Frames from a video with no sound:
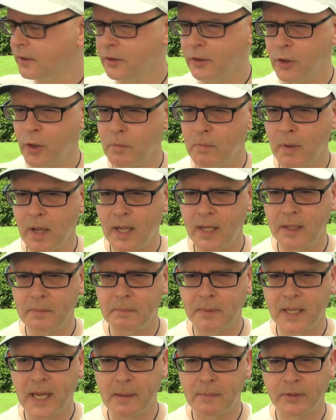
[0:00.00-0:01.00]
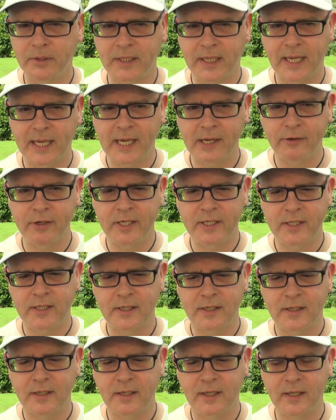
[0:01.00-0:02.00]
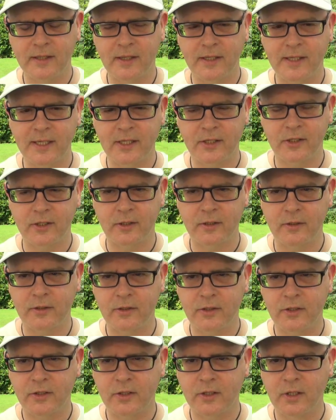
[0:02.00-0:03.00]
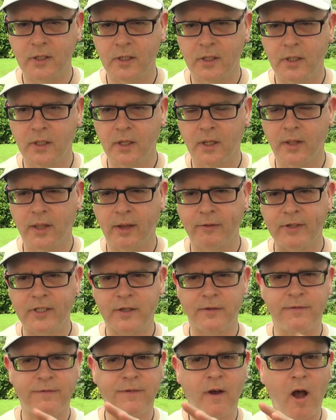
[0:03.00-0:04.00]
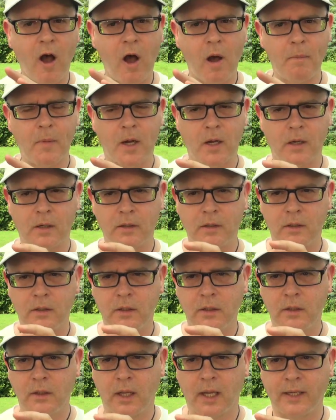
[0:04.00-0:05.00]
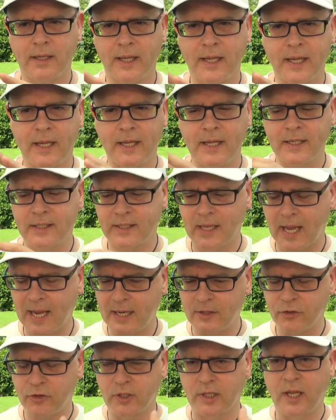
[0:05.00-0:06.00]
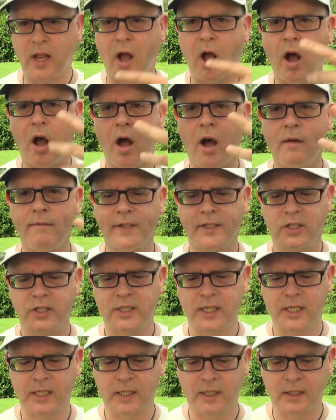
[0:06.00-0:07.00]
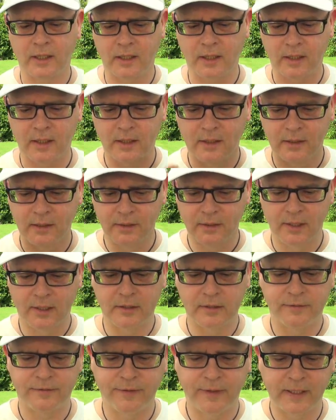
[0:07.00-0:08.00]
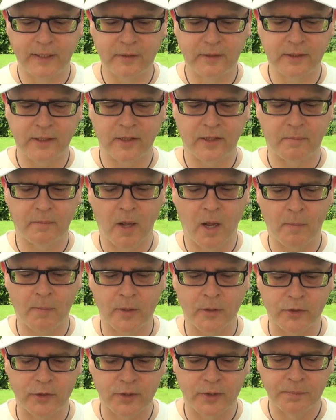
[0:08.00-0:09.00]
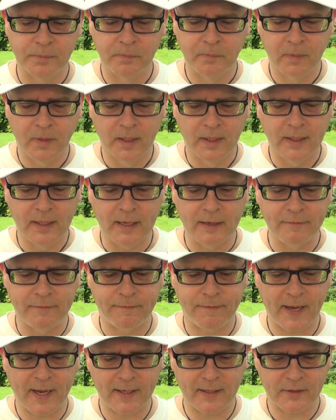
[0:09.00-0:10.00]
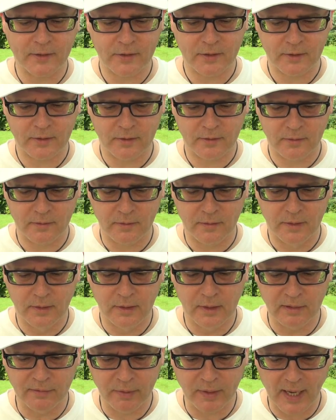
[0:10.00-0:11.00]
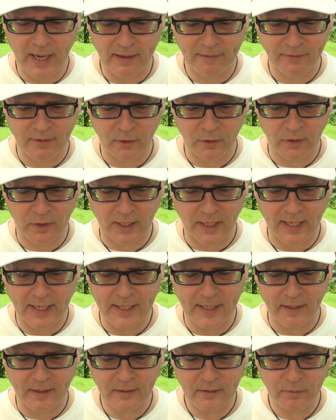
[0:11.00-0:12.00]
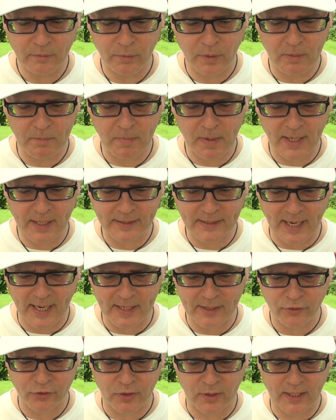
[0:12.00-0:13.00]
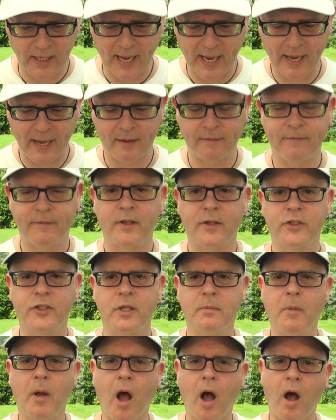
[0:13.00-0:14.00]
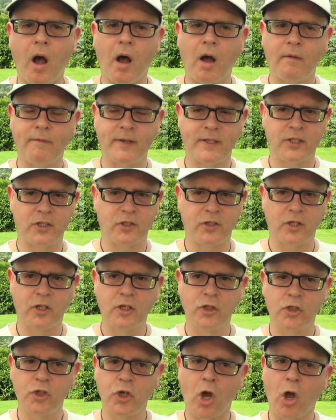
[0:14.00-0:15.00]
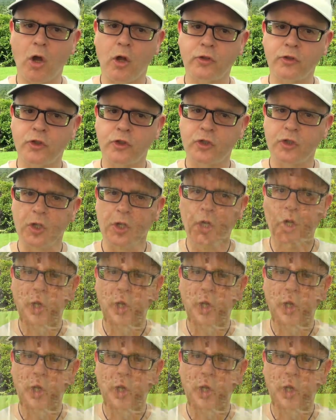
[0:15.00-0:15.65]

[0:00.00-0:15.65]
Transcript: you might be able to hear it in the distance, there is a farmer and he is actually harvesting his field at the moment. In fact, if we have a look here, we might actually have some harvest shots.